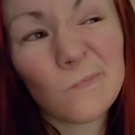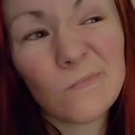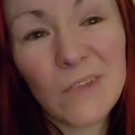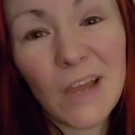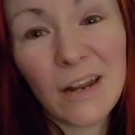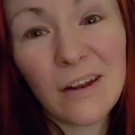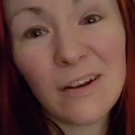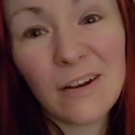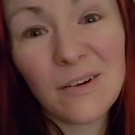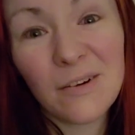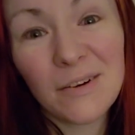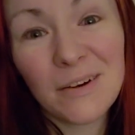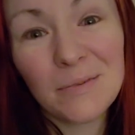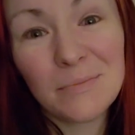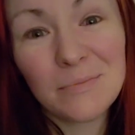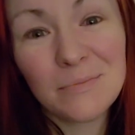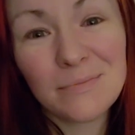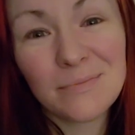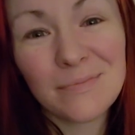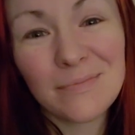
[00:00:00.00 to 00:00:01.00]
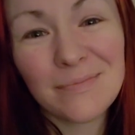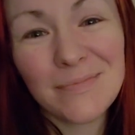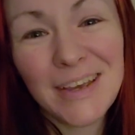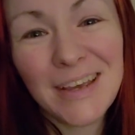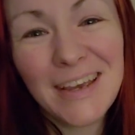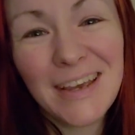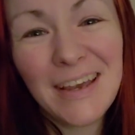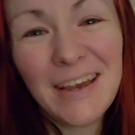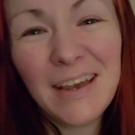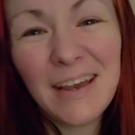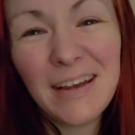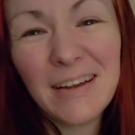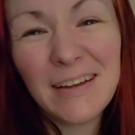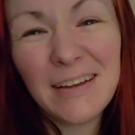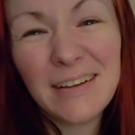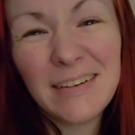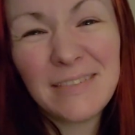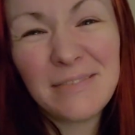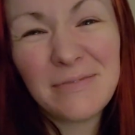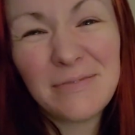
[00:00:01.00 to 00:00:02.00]
I don't know. I'm.
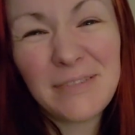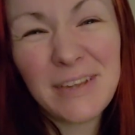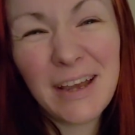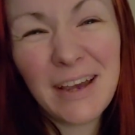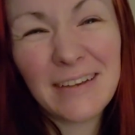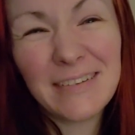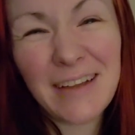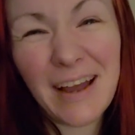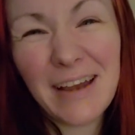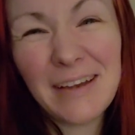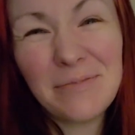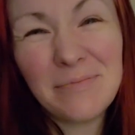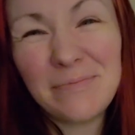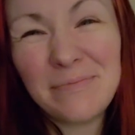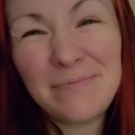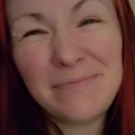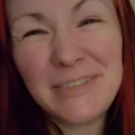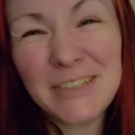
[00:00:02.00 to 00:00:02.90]
I'm